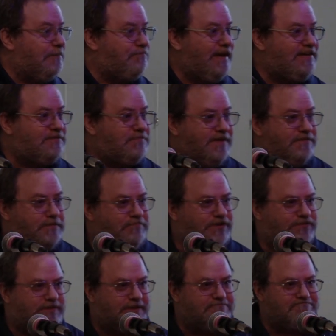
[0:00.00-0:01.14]
basement of a
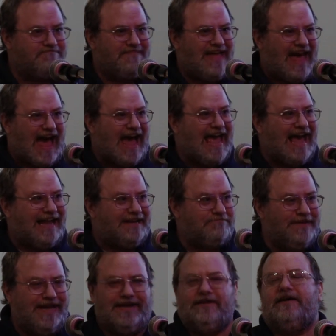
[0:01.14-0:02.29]
building. I had it
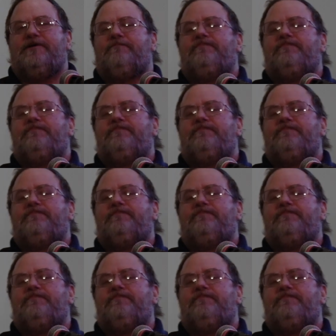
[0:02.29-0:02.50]
made.